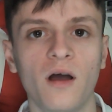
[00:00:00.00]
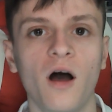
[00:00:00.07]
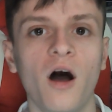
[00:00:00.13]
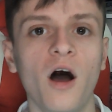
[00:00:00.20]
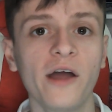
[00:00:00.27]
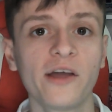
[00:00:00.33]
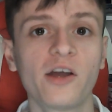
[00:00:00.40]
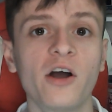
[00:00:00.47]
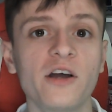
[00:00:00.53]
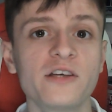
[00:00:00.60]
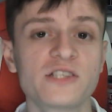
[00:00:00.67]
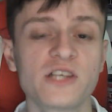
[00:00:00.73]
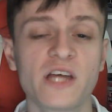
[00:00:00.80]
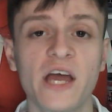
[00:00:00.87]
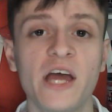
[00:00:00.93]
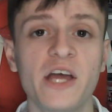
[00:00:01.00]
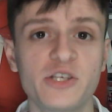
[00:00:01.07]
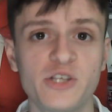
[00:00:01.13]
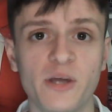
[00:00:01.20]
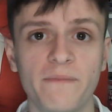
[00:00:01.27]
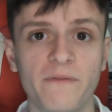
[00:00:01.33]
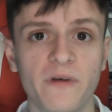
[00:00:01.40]
Hi guys, it's
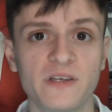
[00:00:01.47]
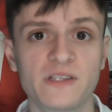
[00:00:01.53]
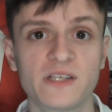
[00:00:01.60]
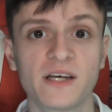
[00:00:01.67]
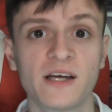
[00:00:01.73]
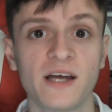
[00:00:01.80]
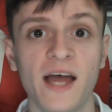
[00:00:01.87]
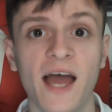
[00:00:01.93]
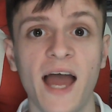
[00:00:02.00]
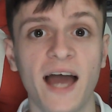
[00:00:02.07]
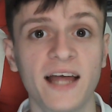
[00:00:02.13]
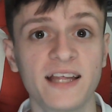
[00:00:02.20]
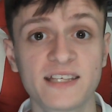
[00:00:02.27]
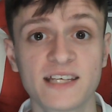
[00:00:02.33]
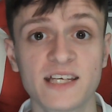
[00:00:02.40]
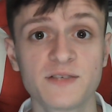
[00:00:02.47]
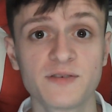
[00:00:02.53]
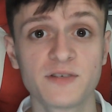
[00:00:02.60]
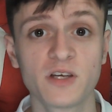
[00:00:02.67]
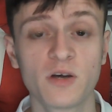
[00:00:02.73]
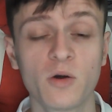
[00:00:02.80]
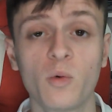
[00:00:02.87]
Shipface here, and in today's
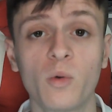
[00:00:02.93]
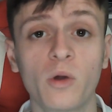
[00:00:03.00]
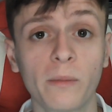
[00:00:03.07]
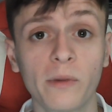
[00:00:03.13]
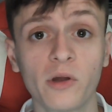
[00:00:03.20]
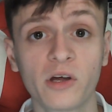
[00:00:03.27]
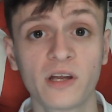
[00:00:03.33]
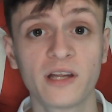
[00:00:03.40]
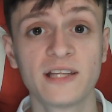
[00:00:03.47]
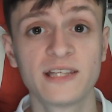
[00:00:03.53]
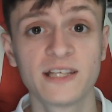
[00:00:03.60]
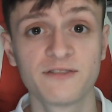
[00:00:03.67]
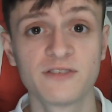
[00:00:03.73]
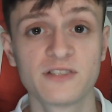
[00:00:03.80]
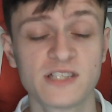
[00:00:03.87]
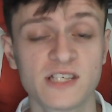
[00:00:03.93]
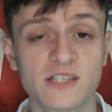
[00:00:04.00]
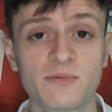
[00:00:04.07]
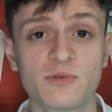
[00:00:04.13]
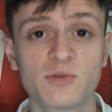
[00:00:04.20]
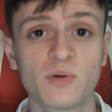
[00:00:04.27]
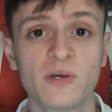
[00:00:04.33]
video we're going to be looking at the differences
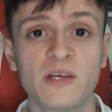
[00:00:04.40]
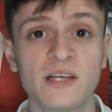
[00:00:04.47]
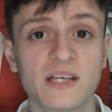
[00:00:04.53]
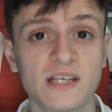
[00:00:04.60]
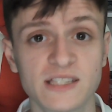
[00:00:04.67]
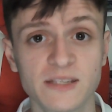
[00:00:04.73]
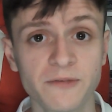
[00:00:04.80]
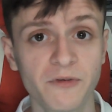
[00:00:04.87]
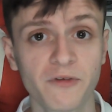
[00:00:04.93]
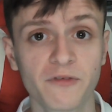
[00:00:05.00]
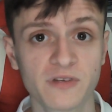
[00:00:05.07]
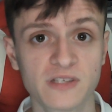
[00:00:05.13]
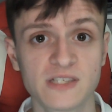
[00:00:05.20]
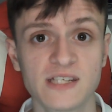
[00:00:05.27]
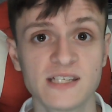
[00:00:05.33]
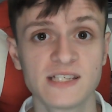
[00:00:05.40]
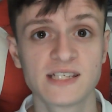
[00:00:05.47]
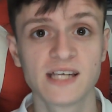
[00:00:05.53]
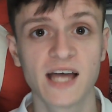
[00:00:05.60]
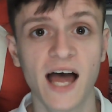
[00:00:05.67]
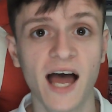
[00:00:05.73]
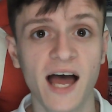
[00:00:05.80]
between Symphony of the Seas
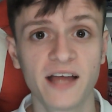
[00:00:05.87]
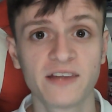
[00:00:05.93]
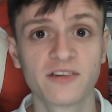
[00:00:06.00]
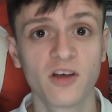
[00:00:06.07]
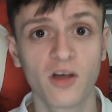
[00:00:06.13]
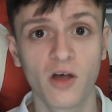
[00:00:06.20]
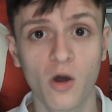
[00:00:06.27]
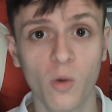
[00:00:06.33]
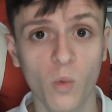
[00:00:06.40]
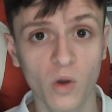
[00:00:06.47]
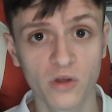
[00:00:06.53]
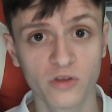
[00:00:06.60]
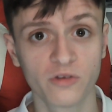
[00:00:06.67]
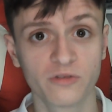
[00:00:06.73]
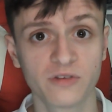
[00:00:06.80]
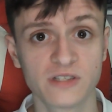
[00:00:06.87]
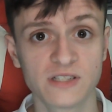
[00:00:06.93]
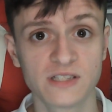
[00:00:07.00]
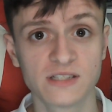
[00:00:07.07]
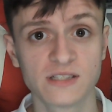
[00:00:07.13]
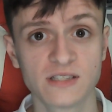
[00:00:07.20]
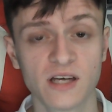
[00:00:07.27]
and A Wonder of the
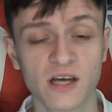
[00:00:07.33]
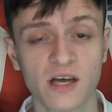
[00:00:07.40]
Seas.